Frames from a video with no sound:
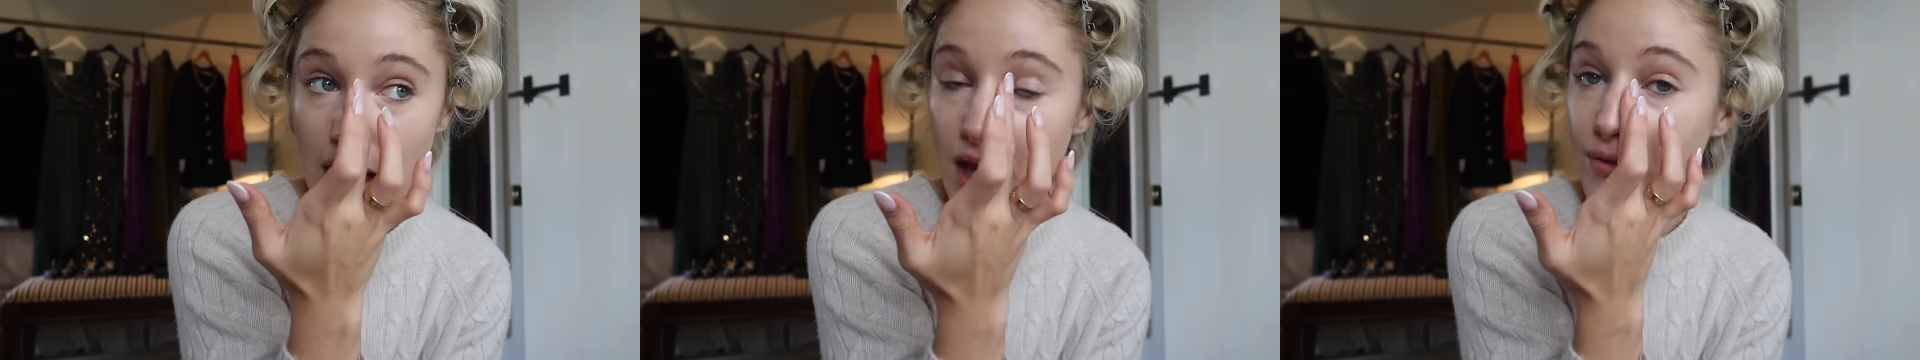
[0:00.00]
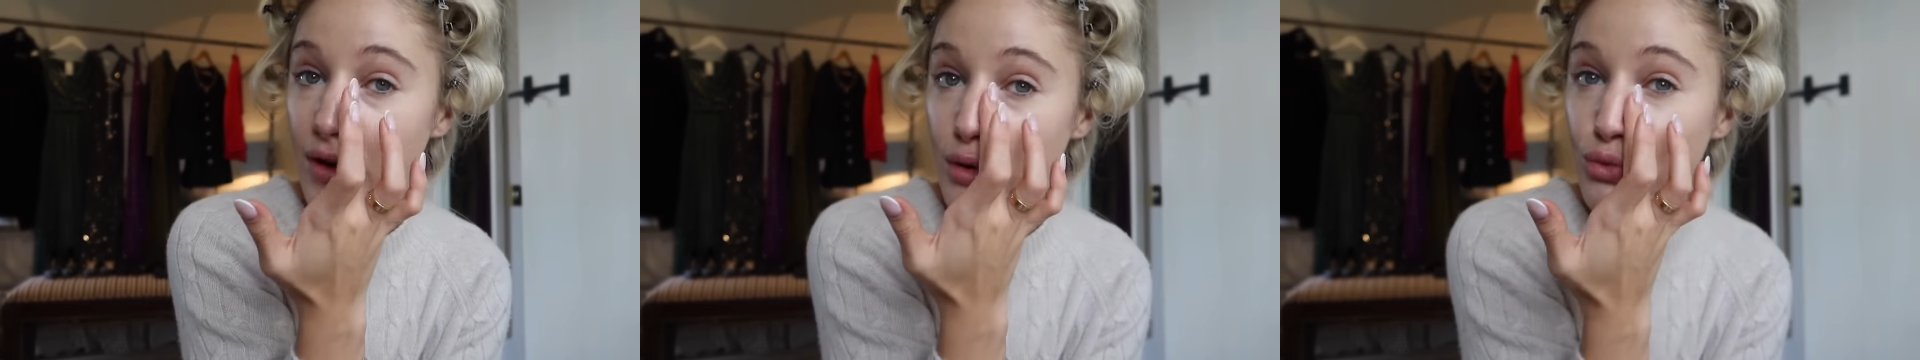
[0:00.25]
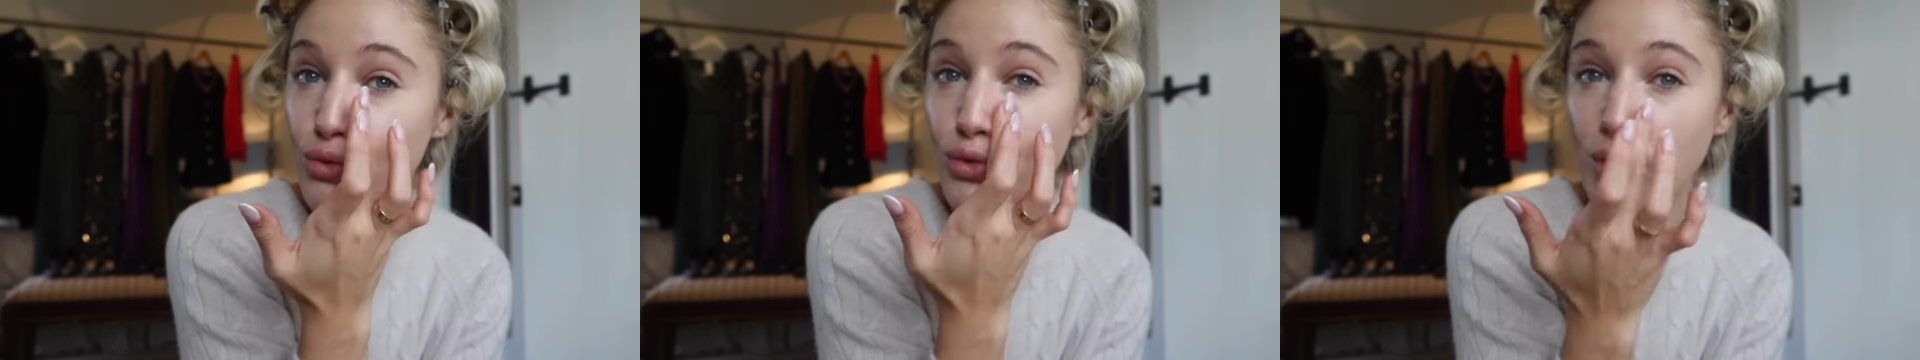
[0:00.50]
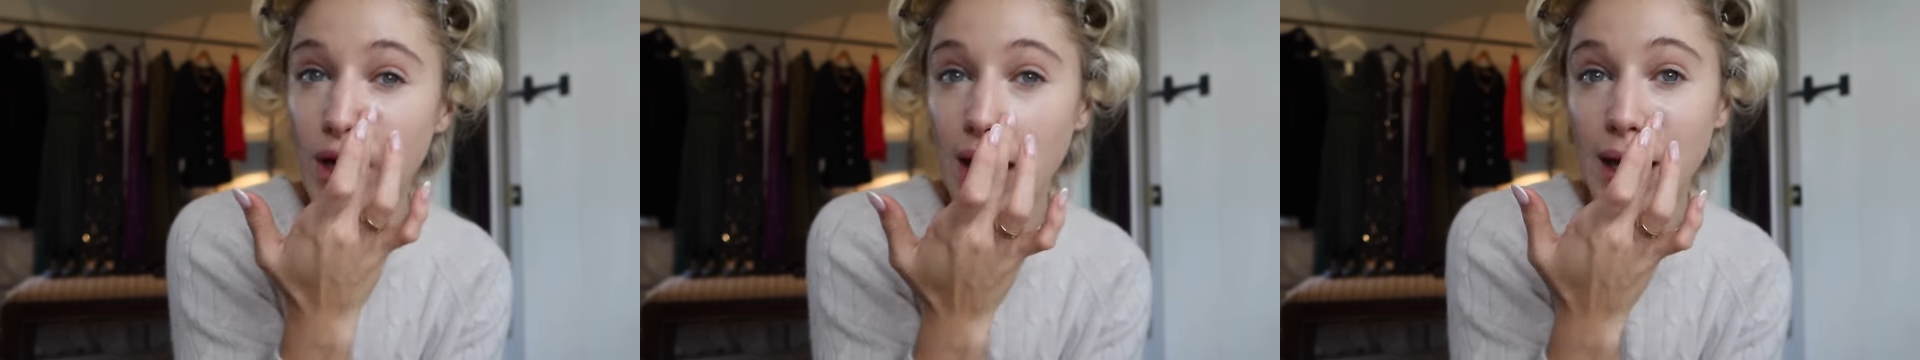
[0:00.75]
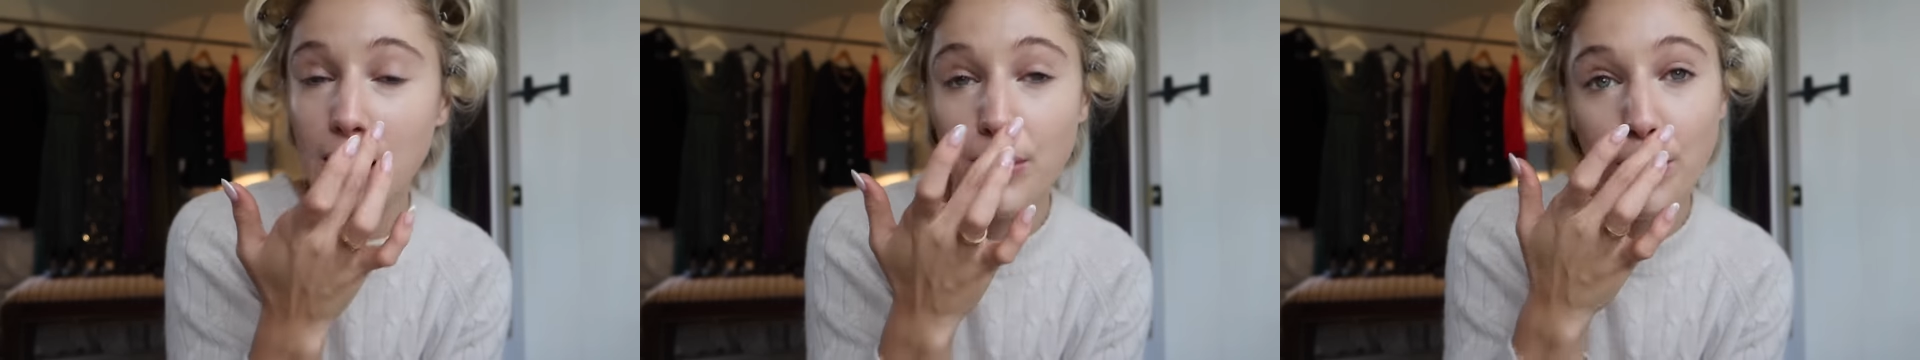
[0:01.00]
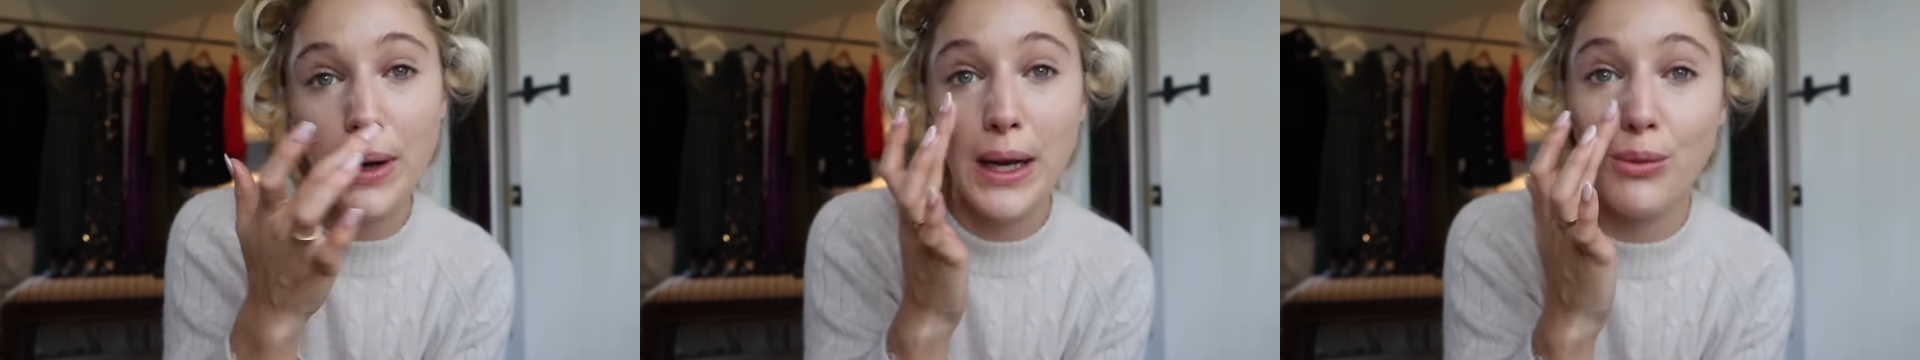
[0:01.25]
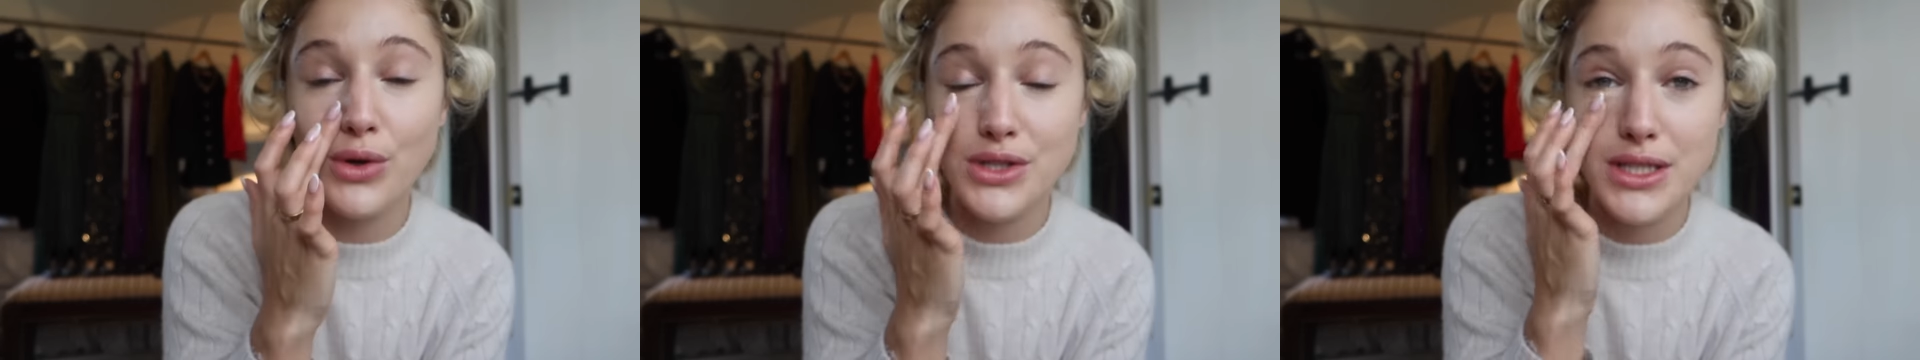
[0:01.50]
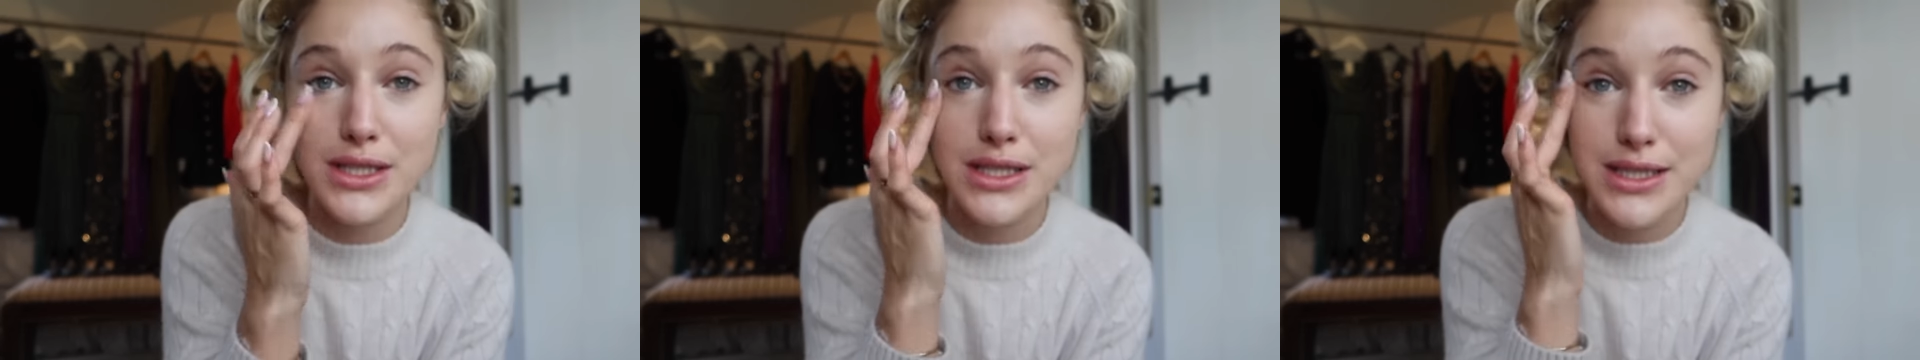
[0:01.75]
if I really, really
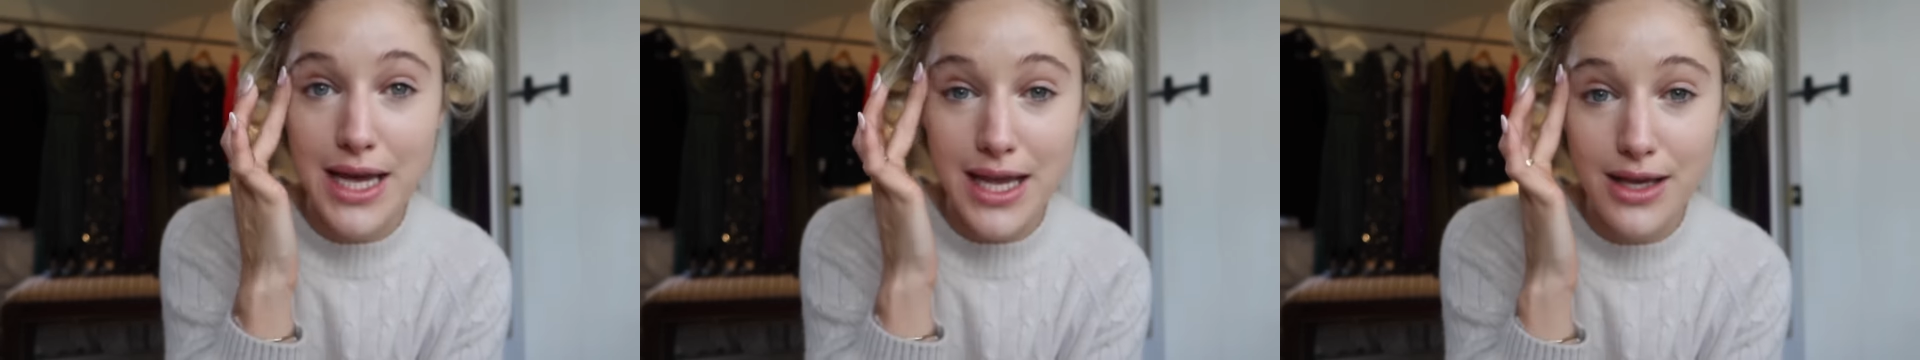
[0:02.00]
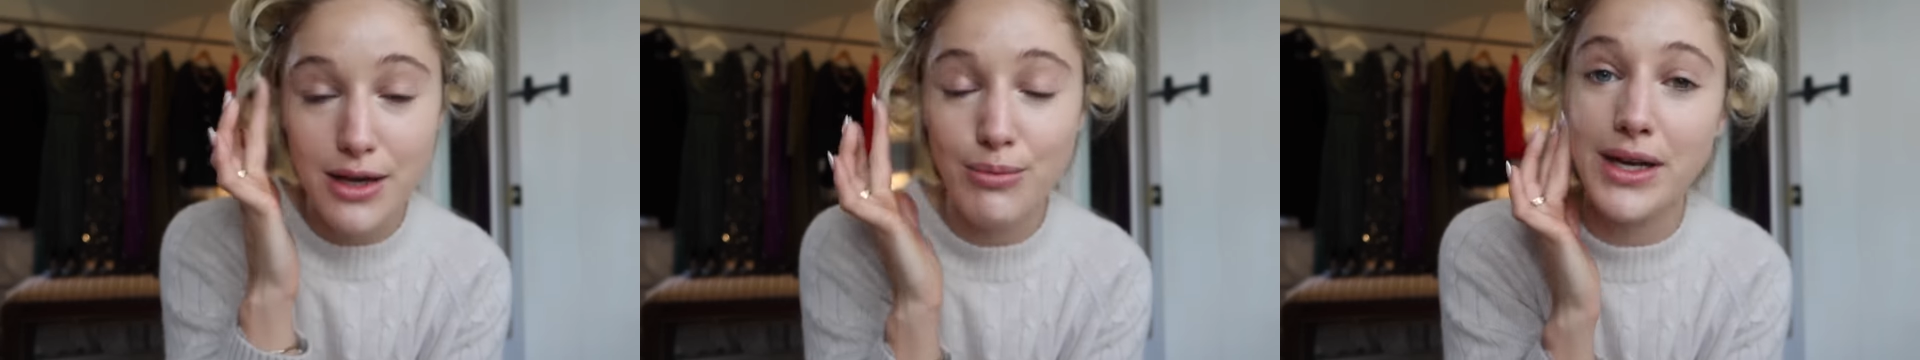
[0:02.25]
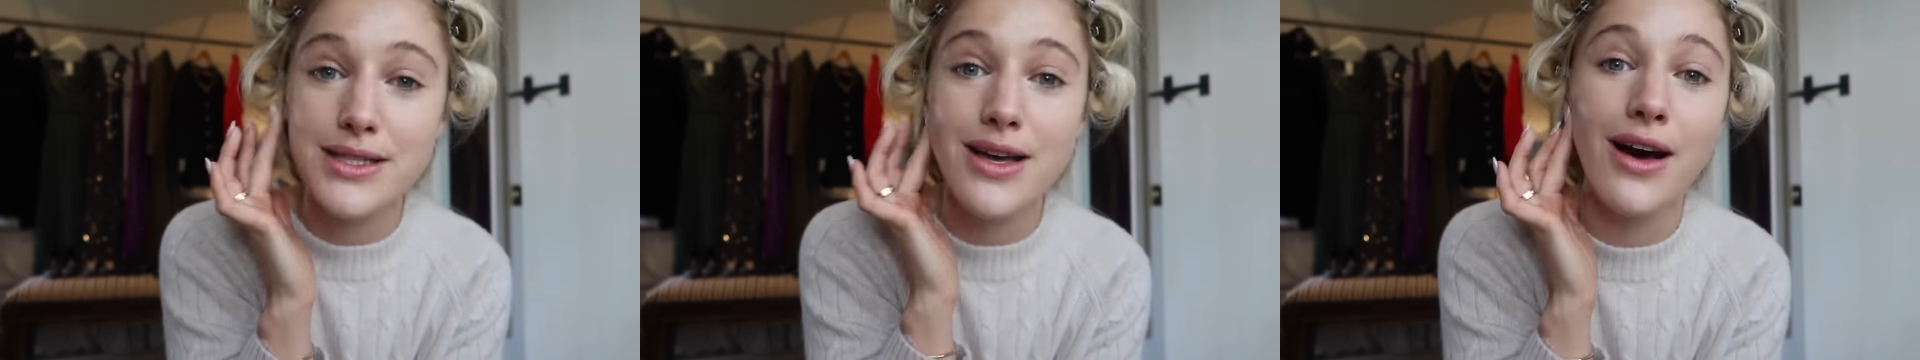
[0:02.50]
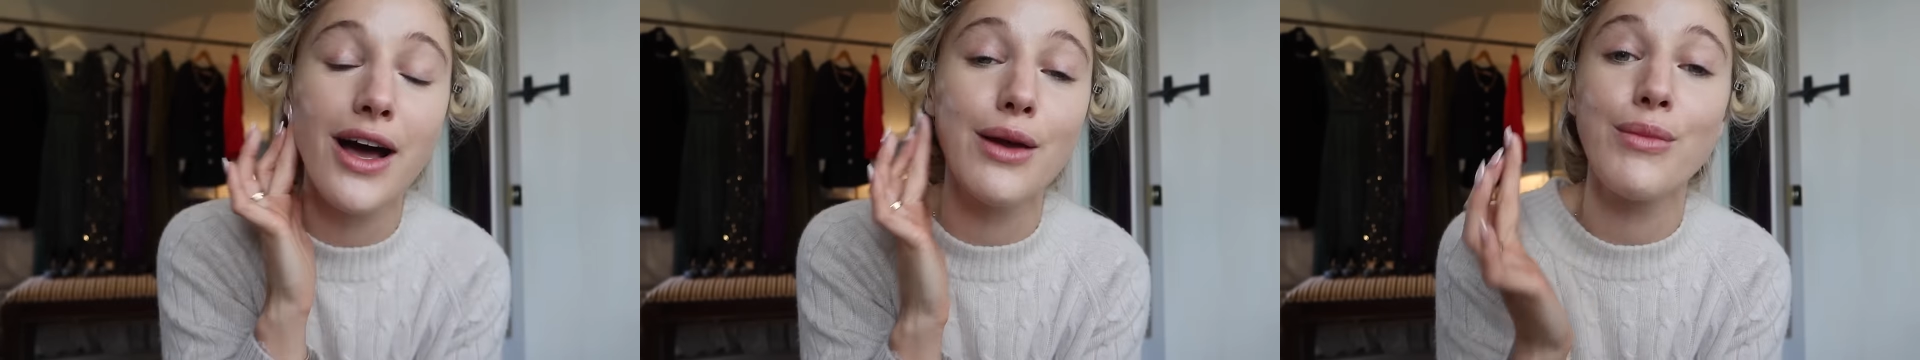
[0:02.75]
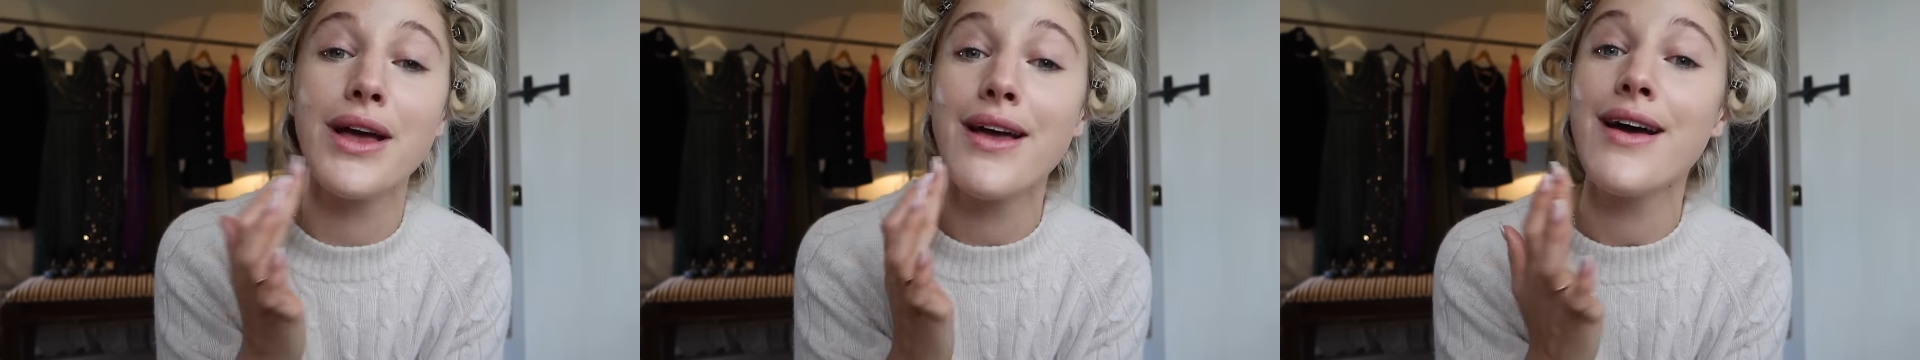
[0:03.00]
wanted to take my time